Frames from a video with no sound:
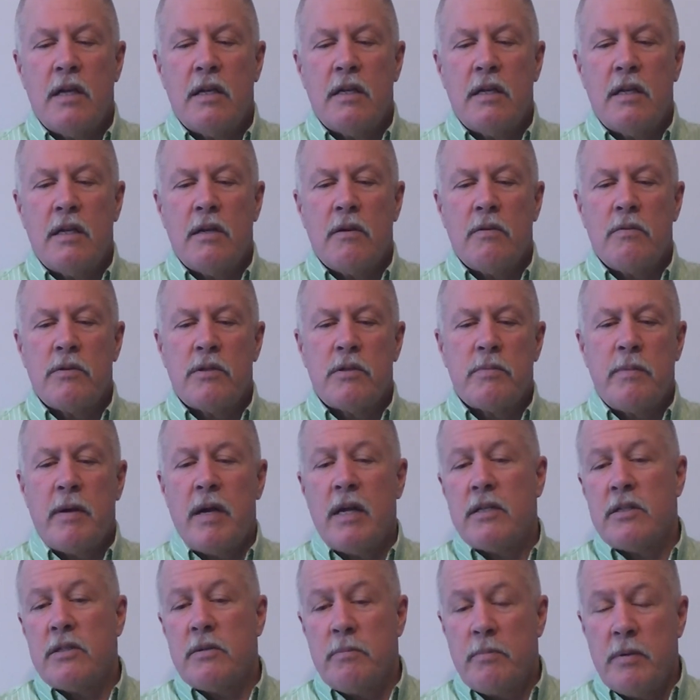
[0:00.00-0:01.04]
their
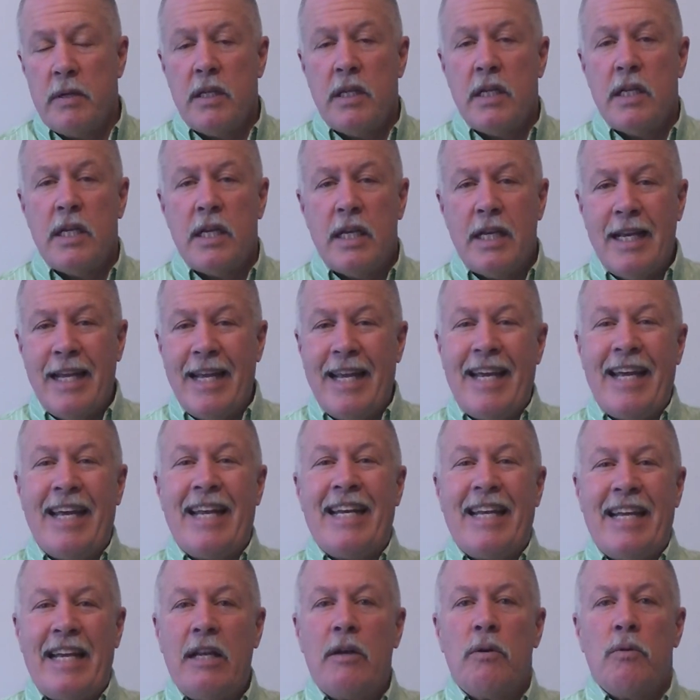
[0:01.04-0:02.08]
responsibility in
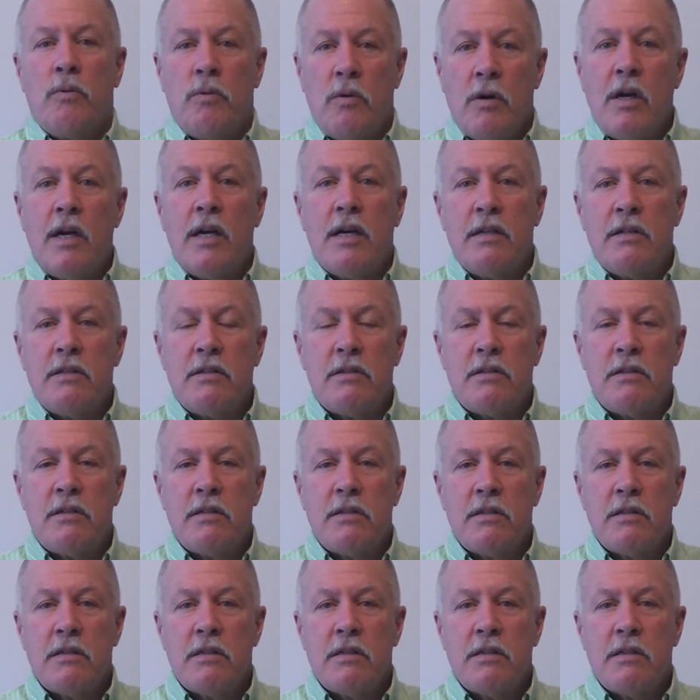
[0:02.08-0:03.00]
it was.